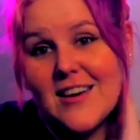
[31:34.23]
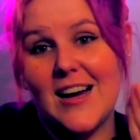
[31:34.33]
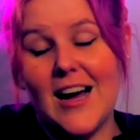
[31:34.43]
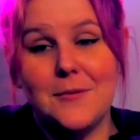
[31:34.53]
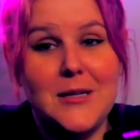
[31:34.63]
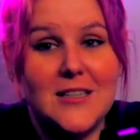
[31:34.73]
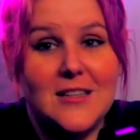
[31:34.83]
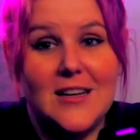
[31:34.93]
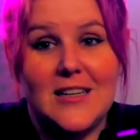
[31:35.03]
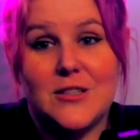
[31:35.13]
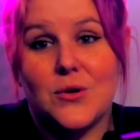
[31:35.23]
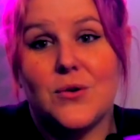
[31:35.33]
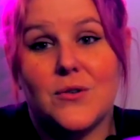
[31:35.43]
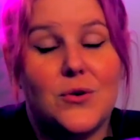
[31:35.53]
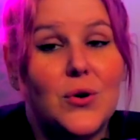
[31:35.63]
I mean, it's
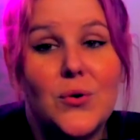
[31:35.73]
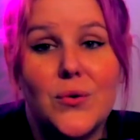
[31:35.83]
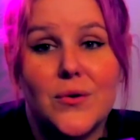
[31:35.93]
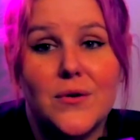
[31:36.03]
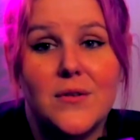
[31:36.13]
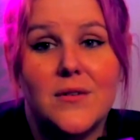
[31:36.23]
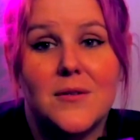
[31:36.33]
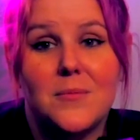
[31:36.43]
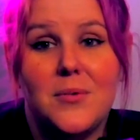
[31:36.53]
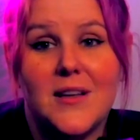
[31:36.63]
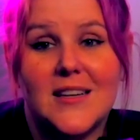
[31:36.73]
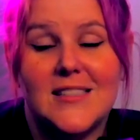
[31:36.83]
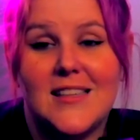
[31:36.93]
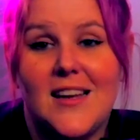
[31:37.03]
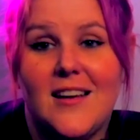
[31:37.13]
cool
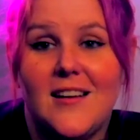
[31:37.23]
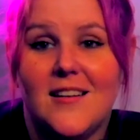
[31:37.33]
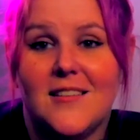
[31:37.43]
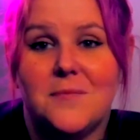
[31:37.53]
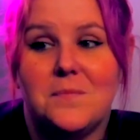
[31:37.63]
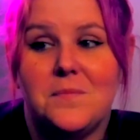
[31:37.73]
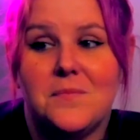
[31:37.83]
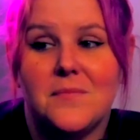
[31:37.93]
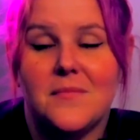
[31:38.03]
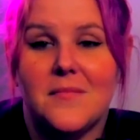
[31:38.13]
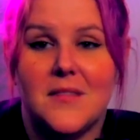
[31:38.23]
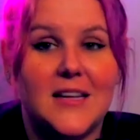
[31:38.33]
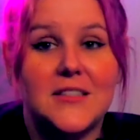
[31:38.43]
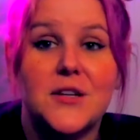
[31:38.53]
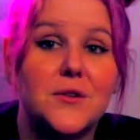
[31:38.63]
because they
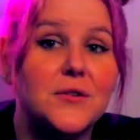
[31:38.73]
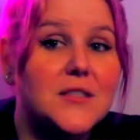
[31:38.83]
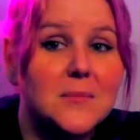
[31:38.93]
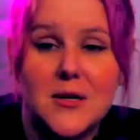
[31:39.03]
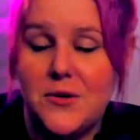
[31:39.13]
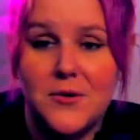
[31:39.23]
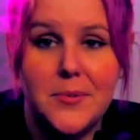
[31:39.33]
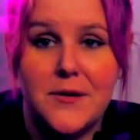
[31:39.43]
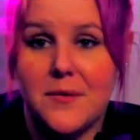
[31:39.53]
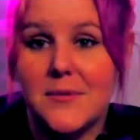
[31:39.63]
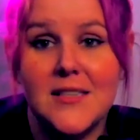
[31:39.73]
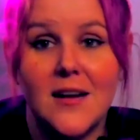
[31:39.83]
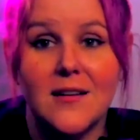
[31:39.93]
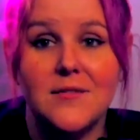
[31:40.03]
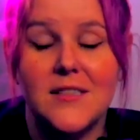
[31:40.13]
get to learn something new about
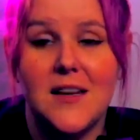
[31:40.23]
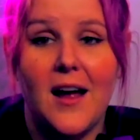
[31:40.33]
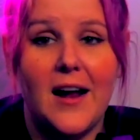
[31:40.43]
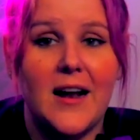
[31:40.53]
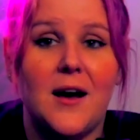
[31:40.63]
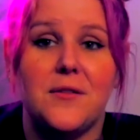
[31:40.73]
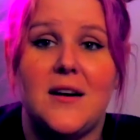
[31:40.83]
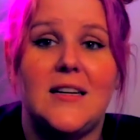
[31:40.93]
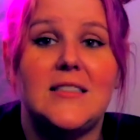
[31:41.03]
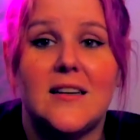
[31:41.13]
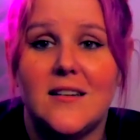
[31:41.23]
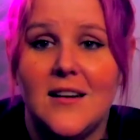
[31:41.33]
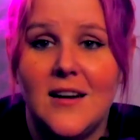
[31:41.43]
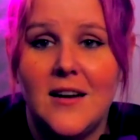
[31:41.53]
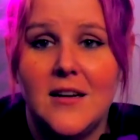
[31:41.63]
themselves and how they need to
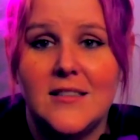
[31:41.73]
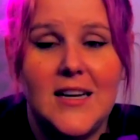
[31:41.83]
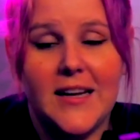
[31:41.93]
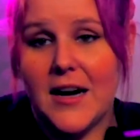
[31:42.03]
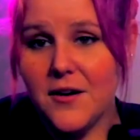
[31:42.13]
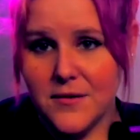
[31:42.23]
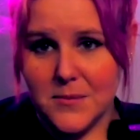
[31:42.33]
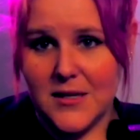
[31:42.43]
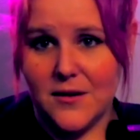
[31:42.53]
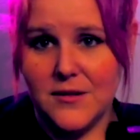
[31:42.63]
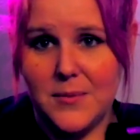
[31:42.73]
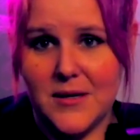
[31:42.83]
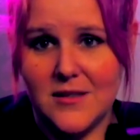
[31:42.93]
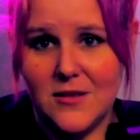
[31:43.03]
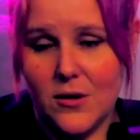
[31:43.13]
take care of themselves,
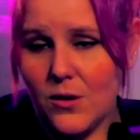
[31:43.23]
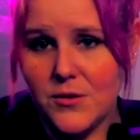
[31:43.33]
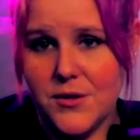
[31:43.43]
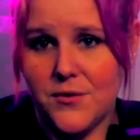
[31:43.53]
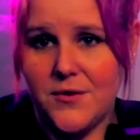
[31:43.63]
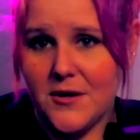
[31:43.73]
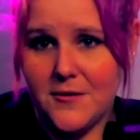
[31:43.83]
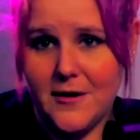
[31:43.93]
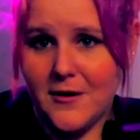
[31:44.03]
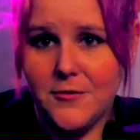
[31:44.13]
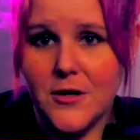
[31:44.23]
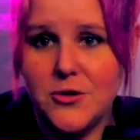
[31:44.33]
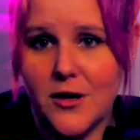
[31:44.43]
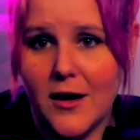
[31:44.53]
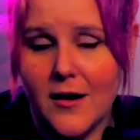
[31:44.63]
but also very, very
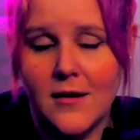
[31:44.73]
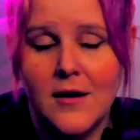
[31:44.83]
frustrating.